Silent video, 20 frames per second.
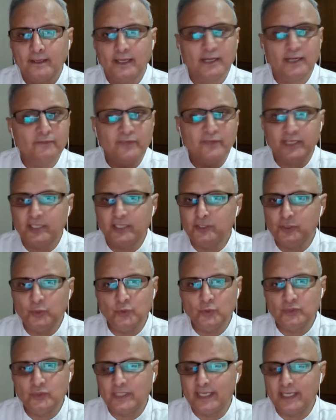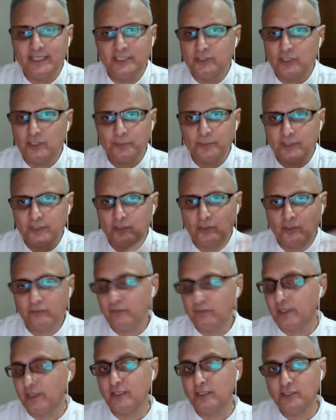and we can choose any topic or
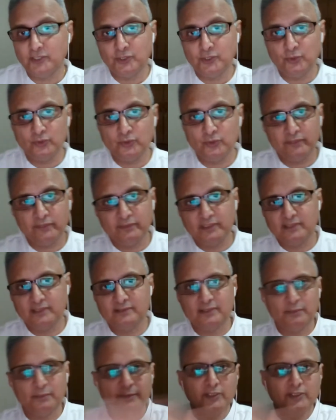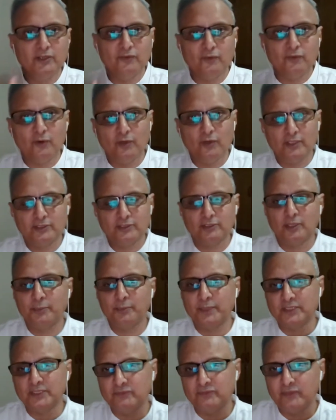we can choose even the summary of all the
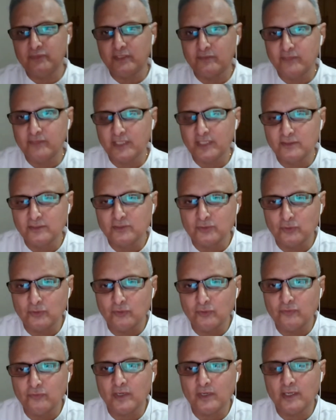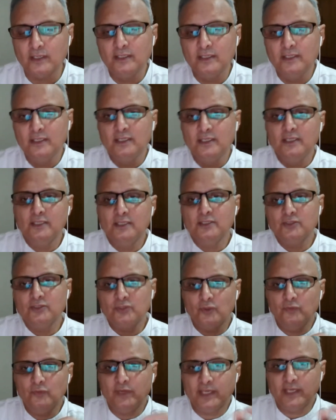topics we have done so far.
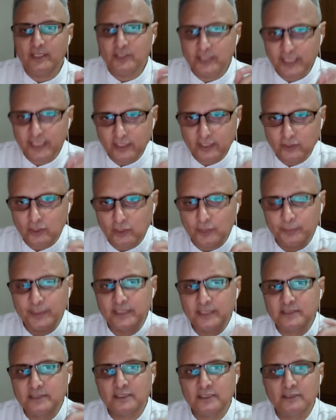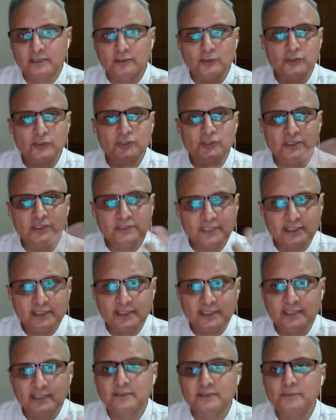So we can take topics and questions
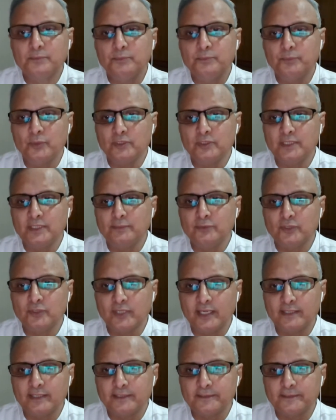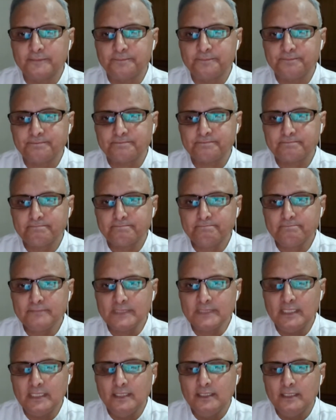and then put them together.
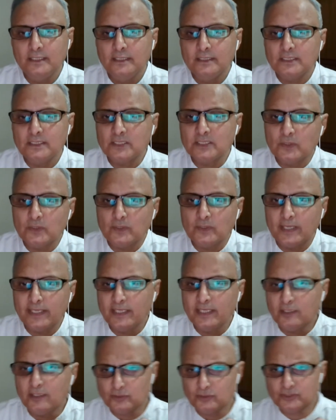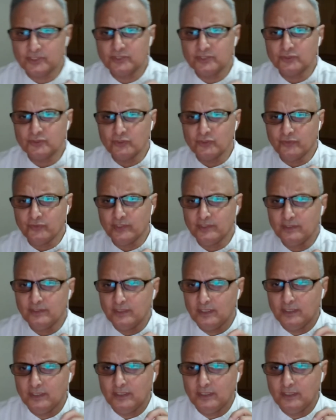So any questions so far?